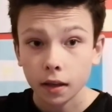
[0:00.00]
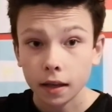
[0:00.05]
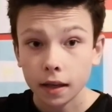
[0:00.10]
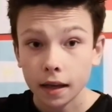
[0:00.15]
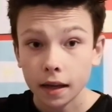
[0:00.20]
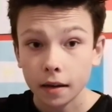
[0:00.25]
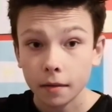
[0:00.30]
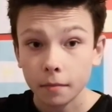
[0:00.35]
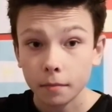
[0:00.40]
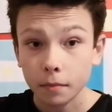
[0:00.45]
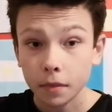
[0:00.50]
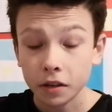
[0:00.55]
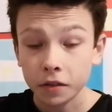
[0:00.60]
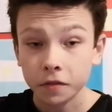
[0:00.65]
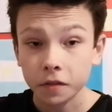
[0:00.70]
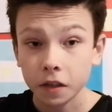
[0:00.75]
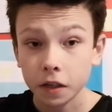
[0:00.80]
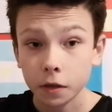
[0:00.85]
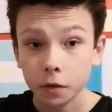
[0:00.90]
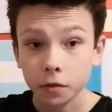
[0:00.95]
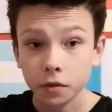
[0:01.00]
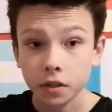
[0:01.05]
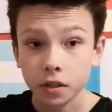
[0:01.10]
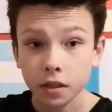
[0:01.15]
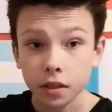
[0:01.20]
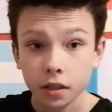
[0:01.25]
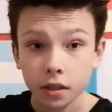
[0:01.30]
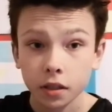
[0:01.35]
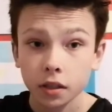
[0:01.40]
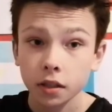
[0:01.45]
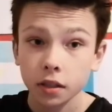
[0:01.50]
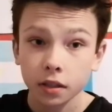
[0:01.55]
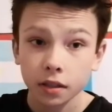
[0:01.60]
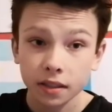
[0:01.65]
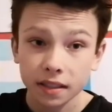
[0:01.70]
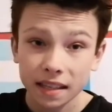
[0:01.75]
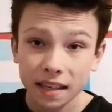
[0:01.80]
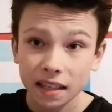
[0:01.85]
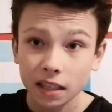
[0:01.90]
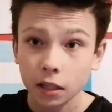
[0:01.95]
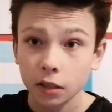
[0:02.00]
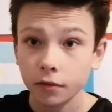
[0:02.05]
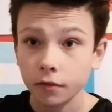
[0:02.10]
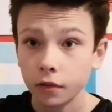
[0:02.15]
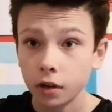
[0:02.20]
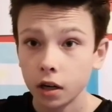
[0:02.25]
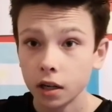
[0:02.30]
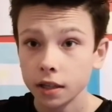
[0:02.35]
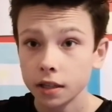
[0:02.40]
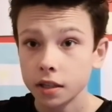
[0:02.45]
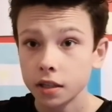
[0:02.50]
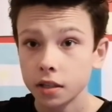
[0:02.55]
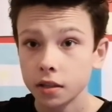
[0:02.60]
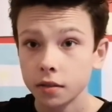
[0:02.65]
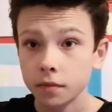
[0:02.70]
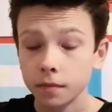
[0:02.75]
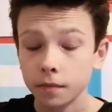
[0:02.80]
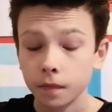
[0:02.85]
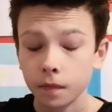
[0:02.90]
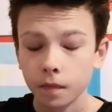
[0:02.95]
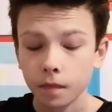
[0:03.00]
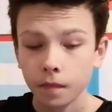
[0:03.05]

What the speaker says: And then midfield, Declan Rice.